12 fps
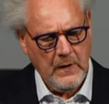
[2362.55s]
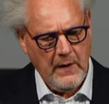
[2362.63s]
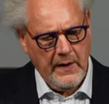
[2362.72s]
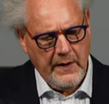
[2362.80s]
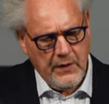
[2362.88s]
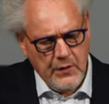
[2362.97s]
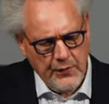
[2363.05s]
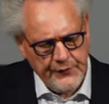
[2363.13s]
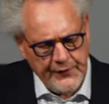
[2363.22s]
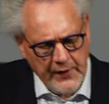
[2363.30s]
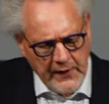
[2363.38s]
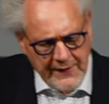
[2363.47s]
And God
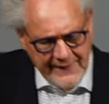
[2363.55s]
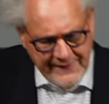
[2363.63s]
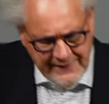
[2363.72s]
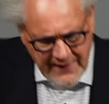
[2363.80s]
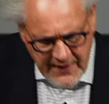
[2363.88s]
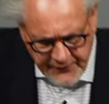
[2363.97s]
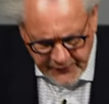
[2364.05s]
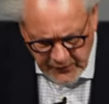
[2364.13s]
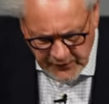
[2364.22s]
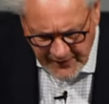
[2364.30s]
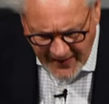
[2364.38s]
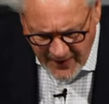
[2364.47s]
saved
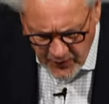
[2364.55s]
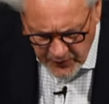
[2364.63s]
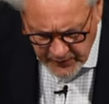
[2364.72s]
us out